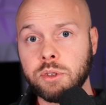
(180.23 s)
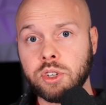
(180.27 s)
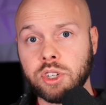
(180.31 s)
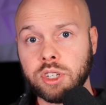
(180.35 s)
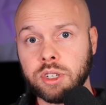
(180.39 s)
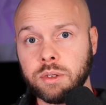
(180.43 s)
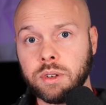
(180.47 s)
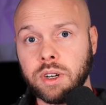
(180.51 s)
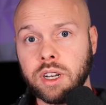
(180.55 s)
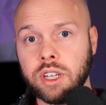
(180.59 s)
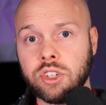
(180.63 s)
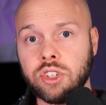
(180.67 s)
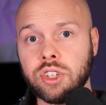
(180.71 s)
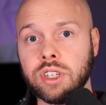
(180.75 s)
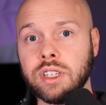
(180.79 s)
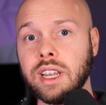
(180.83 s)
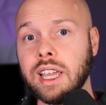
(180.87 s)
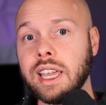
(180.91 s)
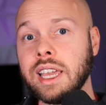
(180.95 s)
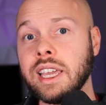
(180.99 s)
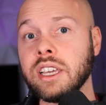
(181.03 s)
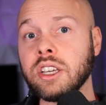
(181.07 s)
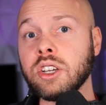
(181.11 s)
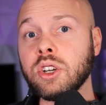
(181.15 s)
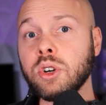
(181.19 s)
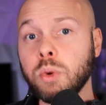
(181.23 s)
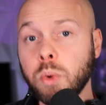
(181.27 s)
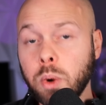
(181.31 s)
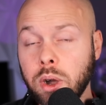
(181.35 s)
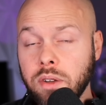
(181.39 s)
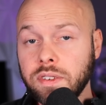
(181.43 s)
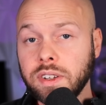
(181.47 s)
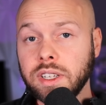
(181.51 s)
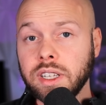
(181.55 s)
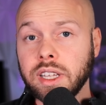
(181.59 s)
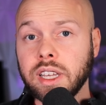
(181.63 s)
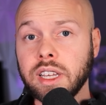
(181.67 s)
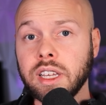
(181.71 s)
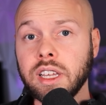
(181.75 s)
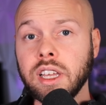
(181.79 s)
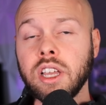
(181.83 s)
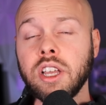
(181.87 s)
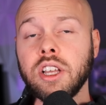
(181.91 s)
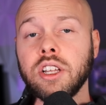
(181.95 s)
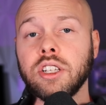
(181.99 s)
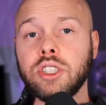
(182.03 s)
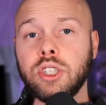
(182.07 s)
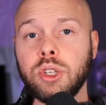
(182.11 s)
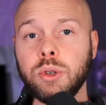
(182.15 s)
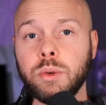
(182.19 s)
generation equivalent
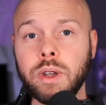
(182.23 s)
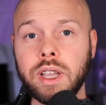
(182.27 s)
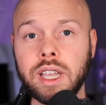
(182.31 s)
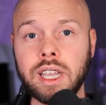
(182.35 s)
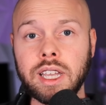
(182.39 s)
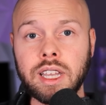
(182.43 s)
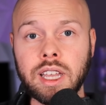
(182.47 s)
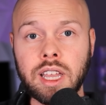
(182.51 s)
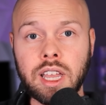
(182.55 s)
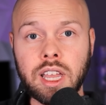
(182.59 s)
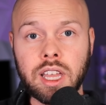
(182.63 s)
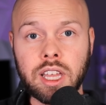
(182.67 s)
to a